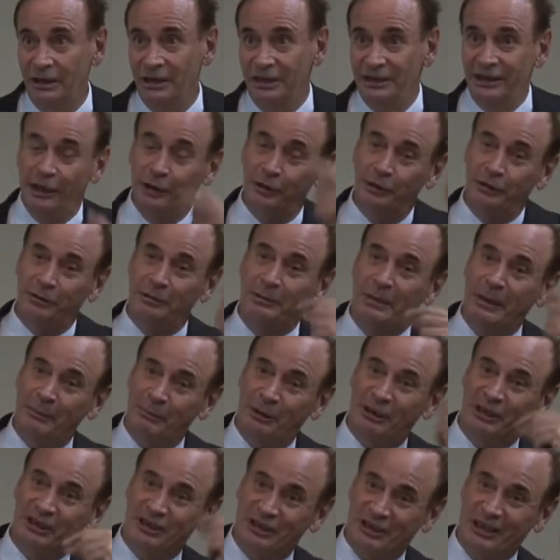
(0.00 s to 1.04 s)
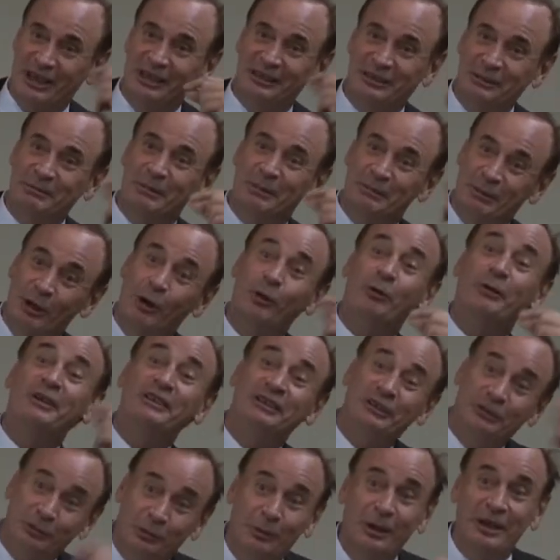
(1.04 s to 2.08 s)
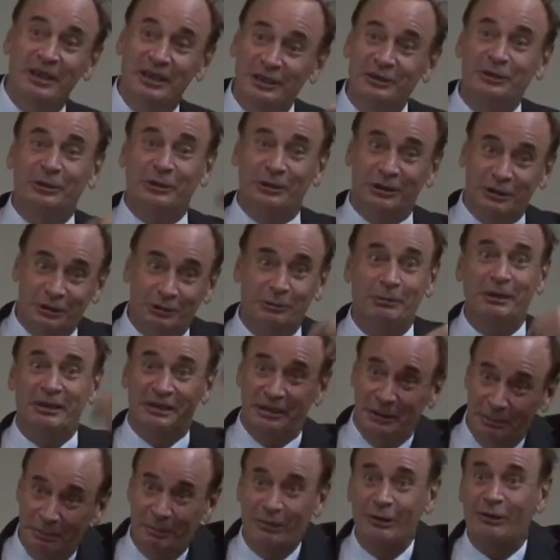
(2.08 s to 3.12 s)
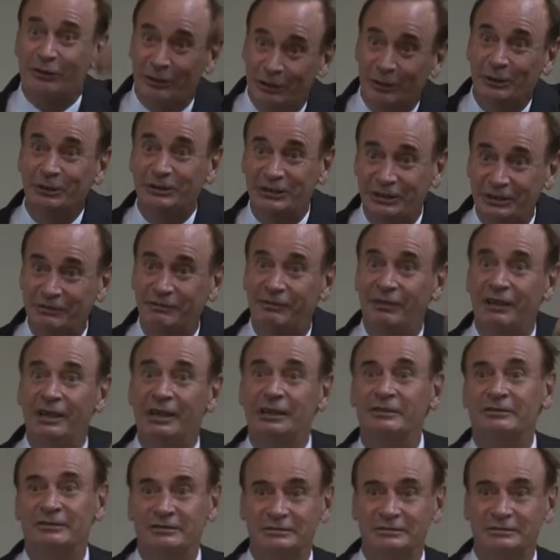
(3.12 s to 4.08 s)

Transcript: Now you remember they started maybe already 20, so it's 20 plus 35.